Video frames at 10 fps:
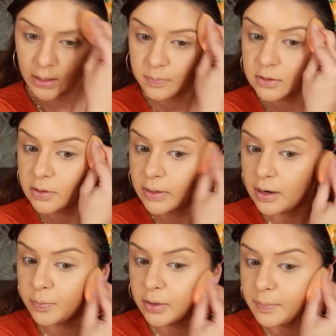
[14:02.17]
I'm just going
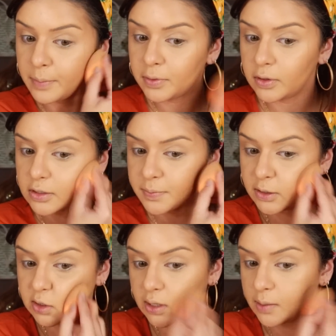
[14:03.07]
in with my beauty
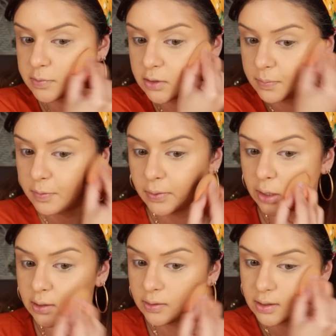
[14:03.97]
sponge and I'm just going to be
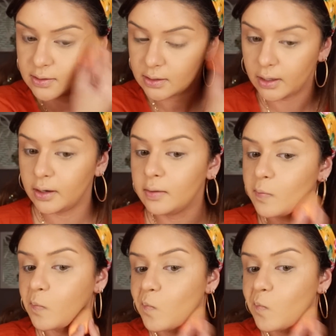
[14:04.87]
blending this in.